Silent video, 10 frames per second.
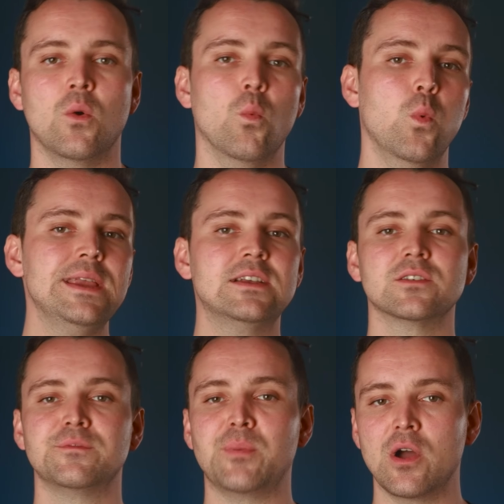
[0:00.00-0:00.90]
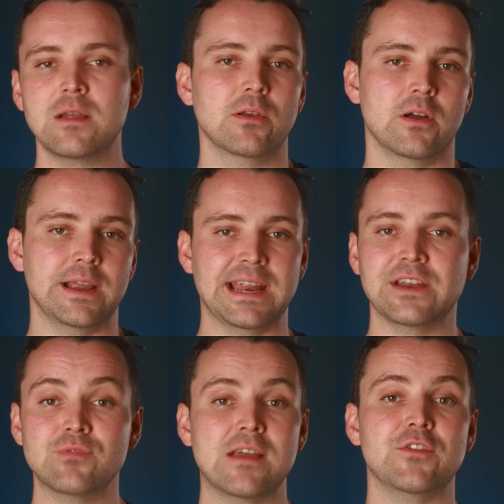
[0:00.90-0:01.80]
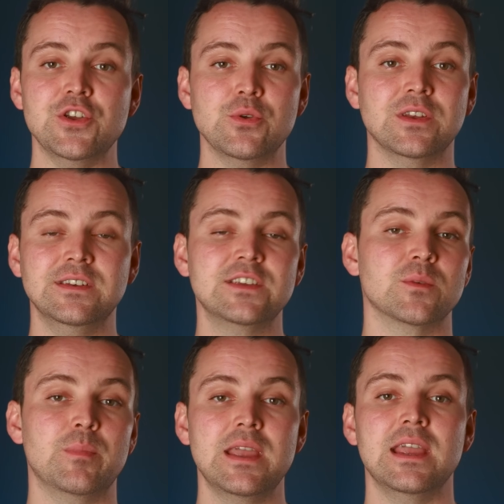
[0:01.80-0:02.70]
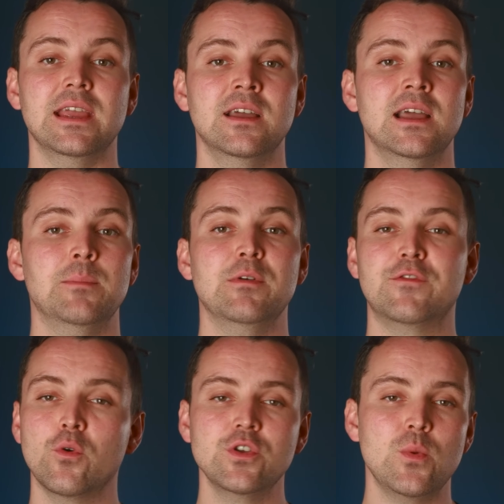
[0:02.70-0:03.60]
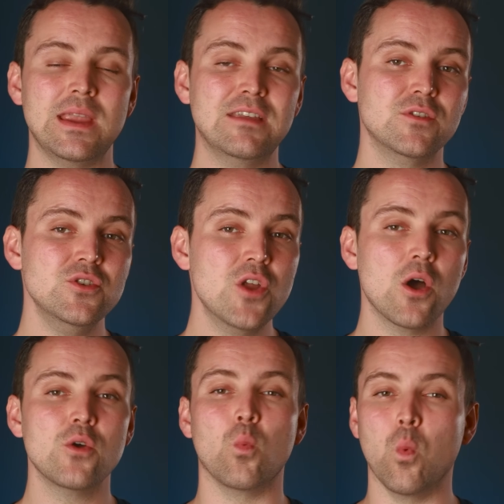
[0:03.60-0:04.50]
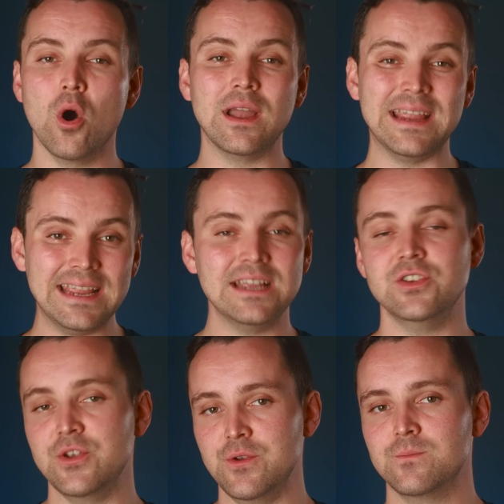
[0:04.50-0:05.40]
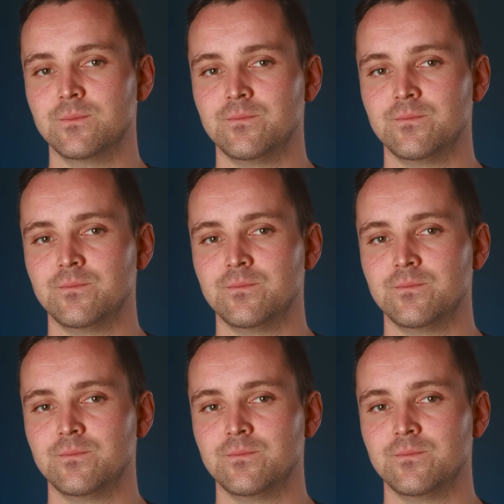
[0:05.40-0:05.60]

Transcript: Weeks of pipeline and revenue can disappear before you even know what hit you.